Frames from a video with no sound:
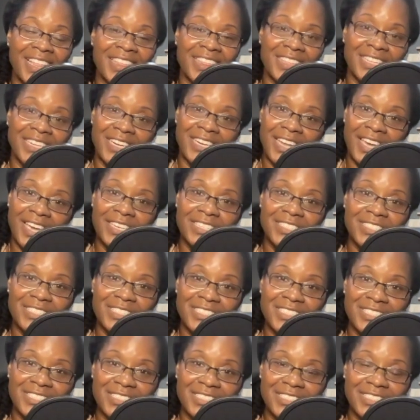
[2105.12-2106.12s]
The
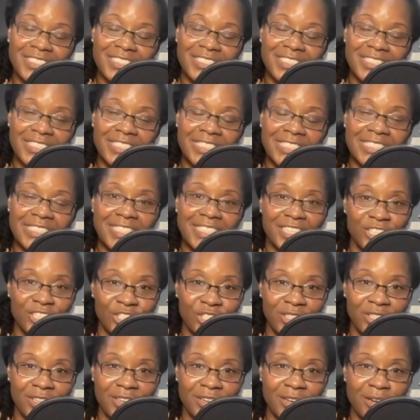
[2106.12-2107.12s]
next
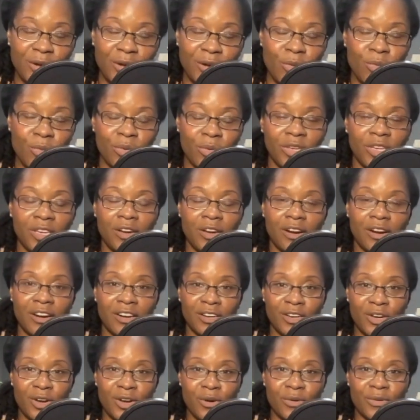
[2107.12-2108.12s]
session, we are
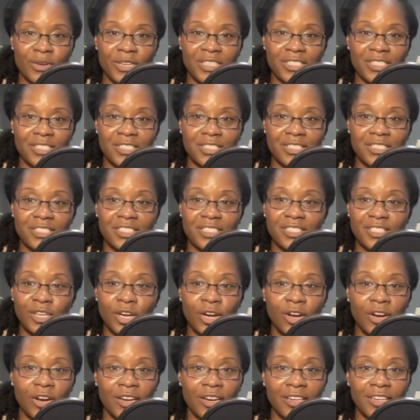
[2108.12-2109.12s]
going to
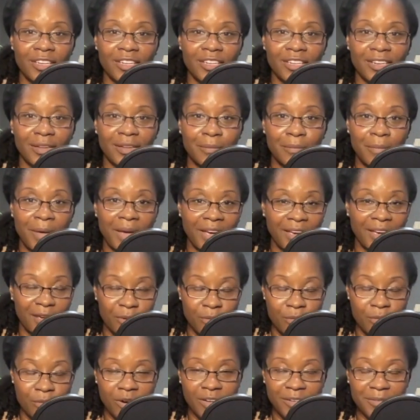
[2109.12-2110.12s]
start back at
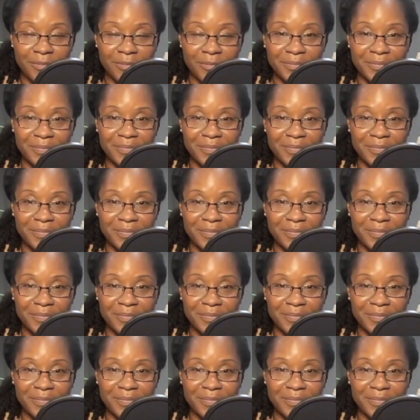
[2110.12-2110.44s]
one.